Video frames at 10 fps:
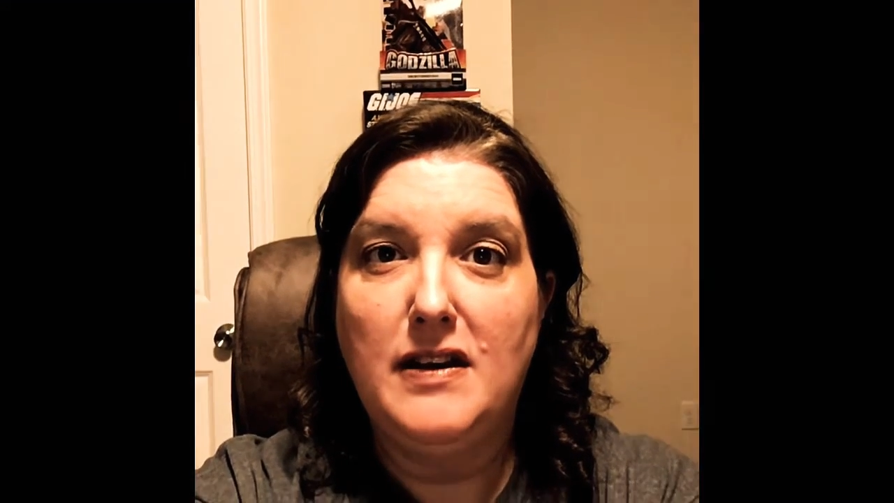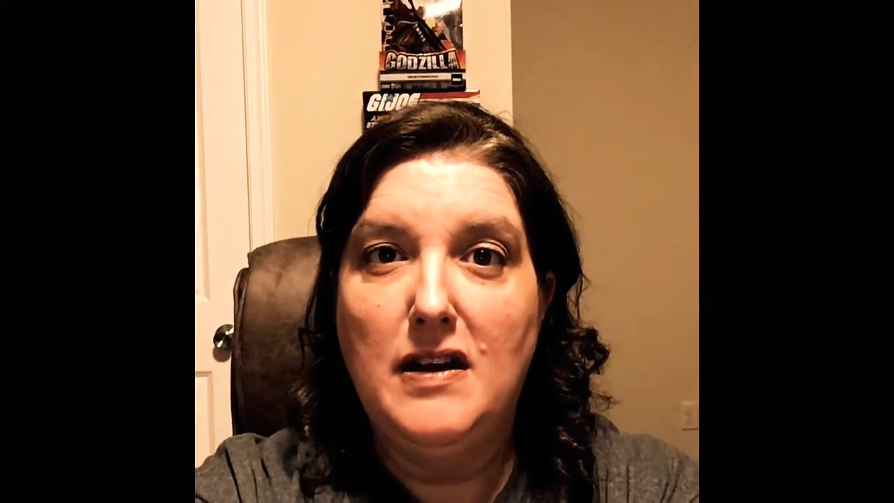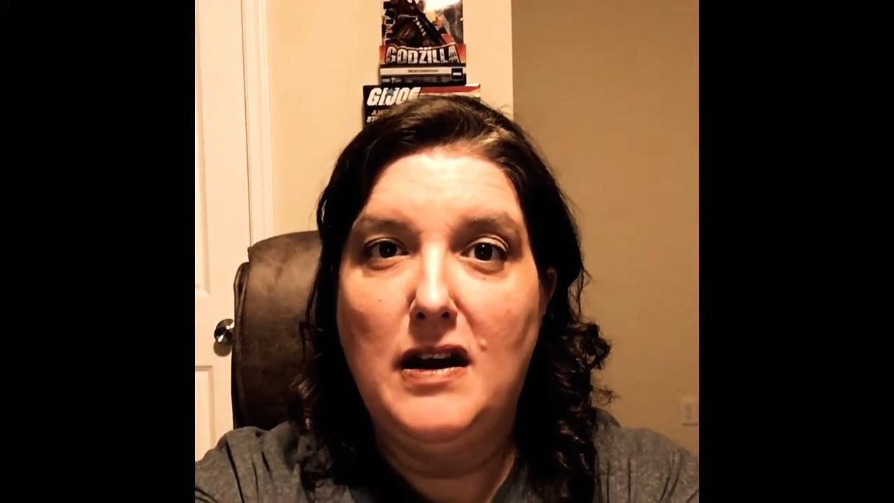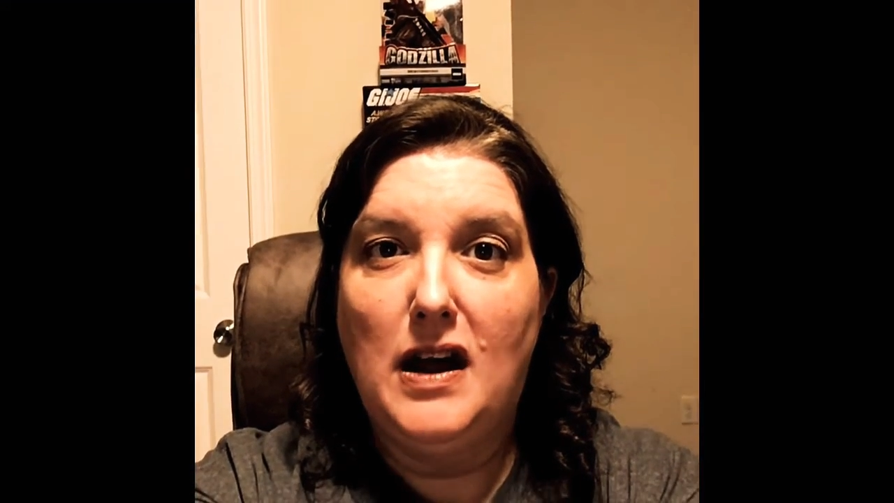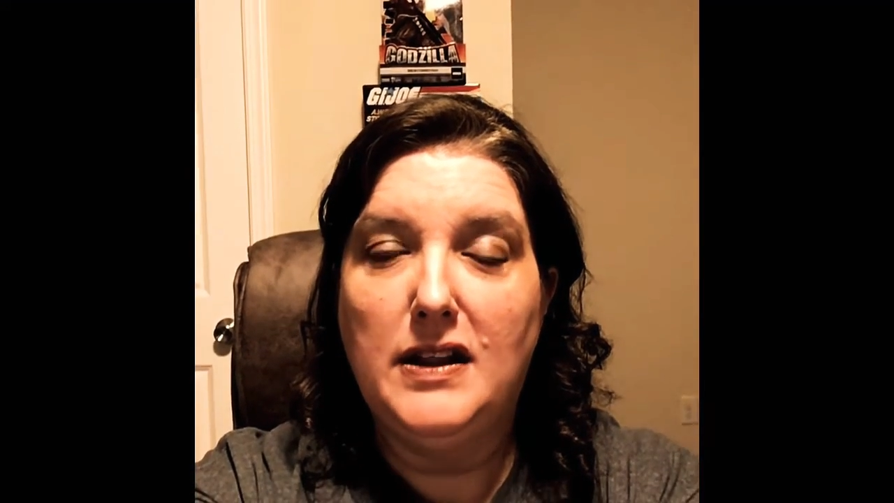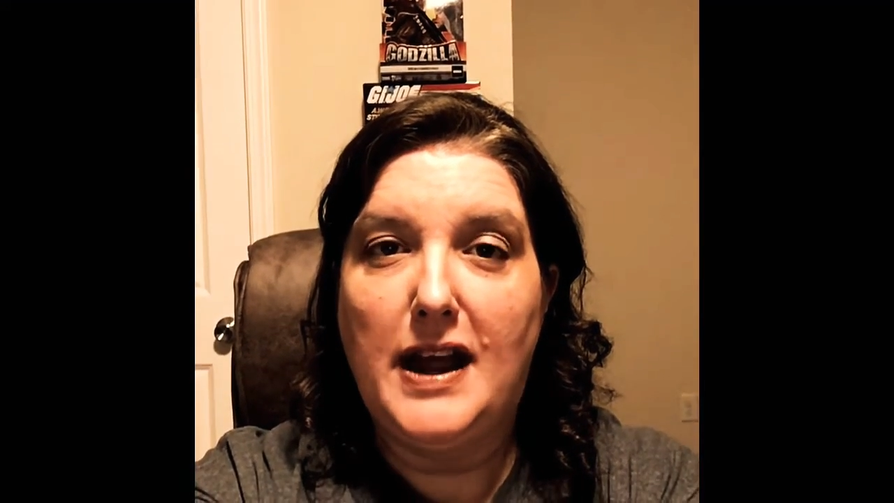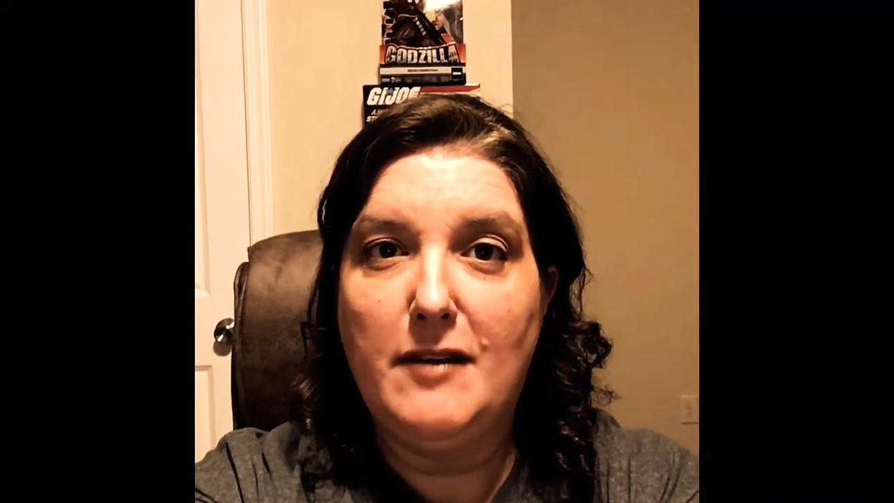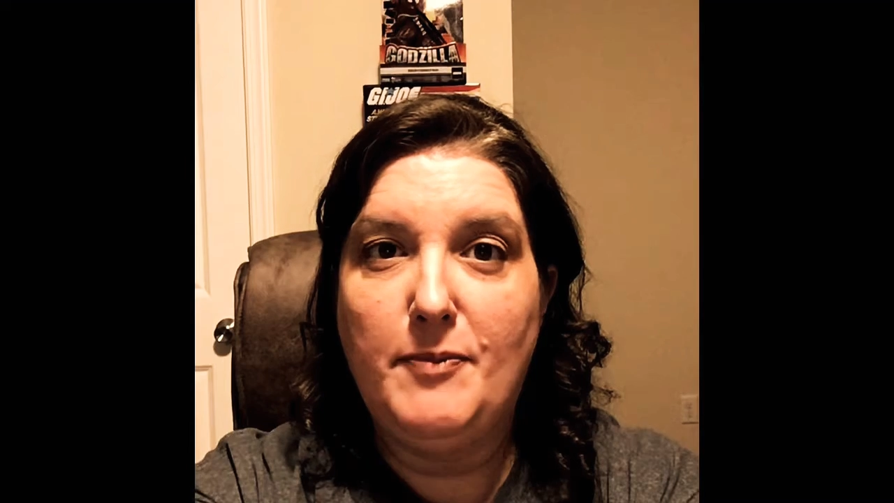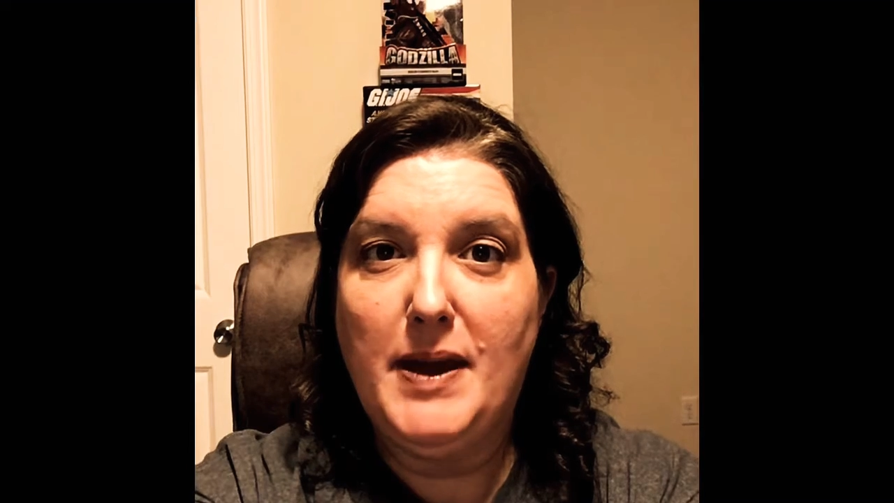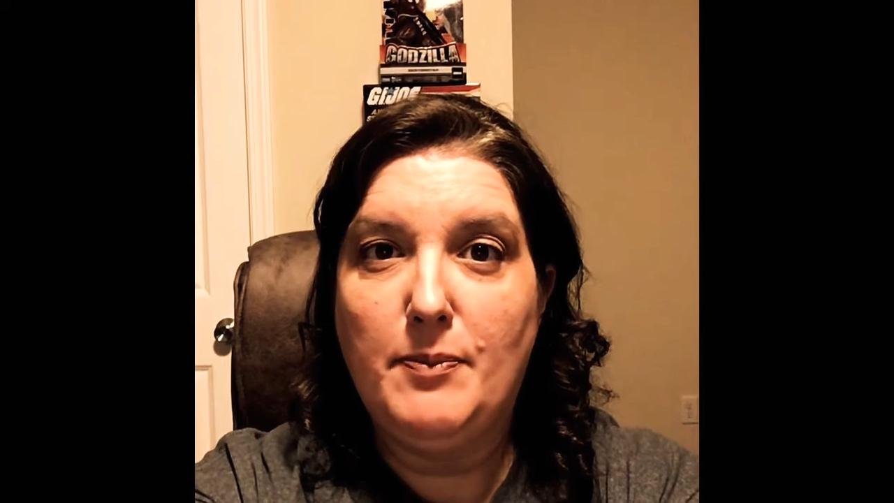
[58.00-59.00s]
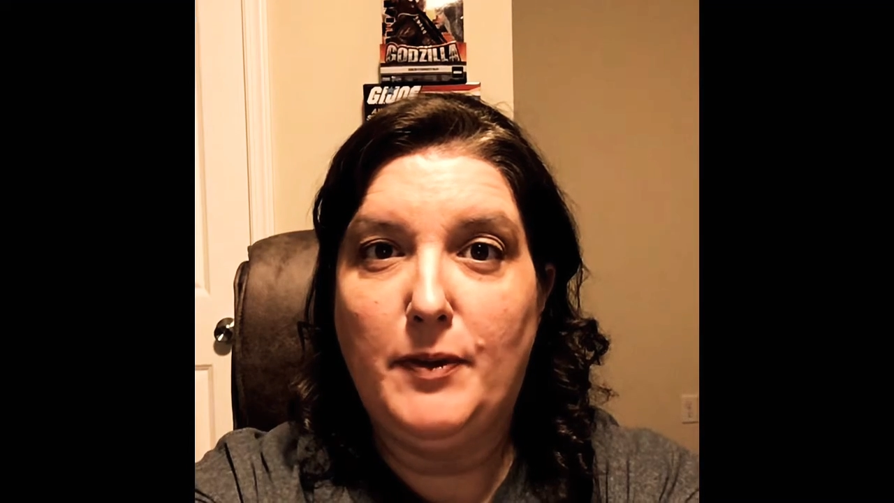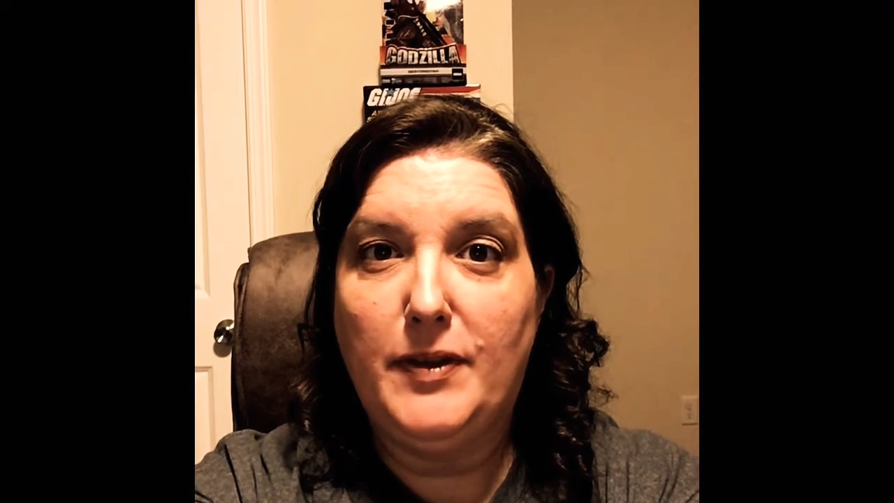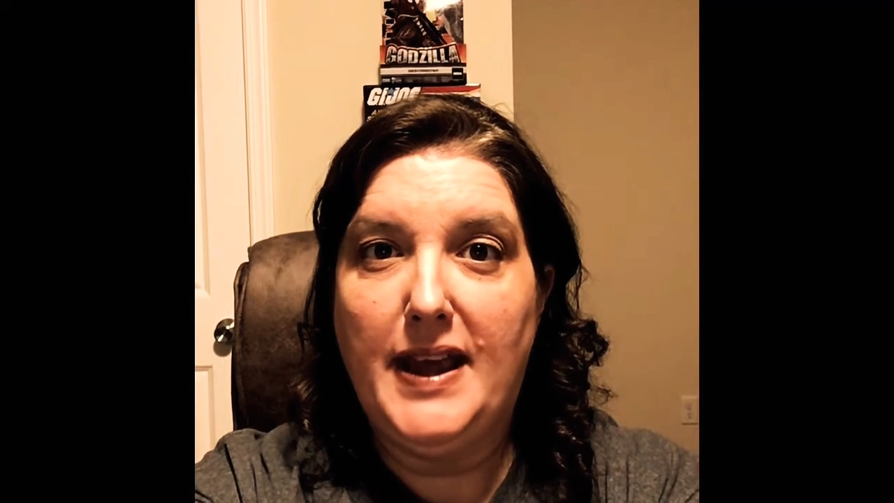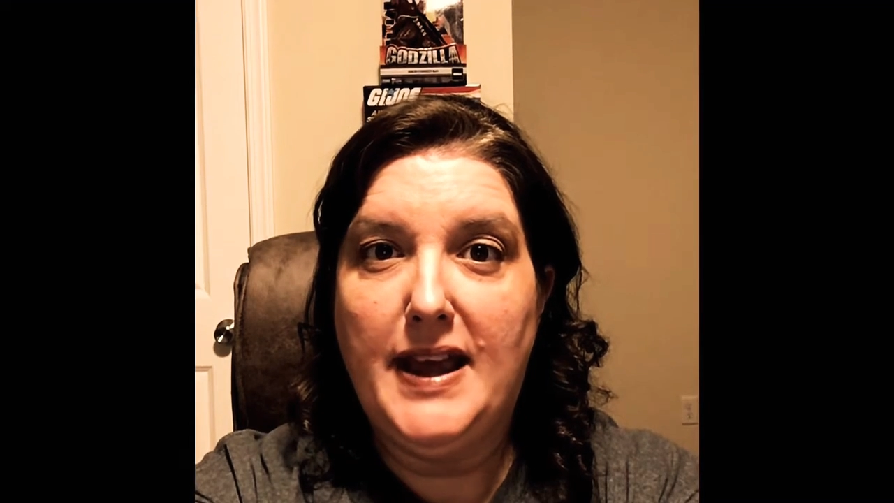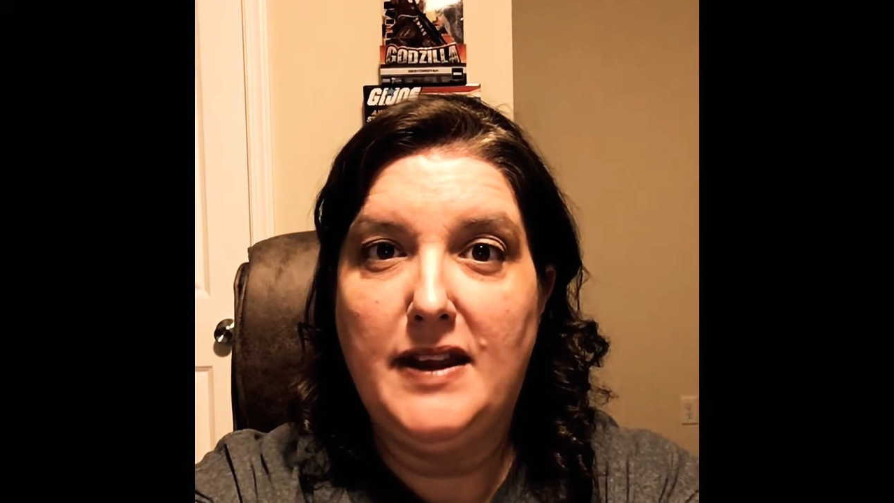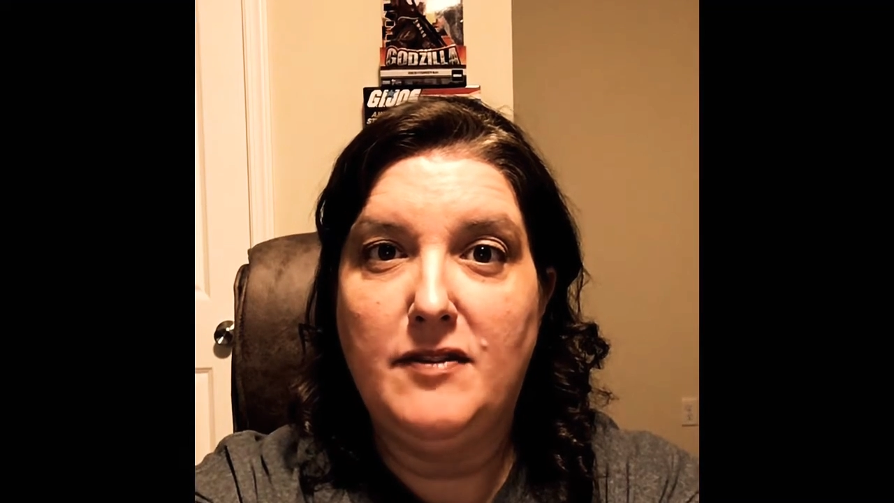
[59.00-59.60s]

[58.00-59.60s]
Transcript: a lot of people in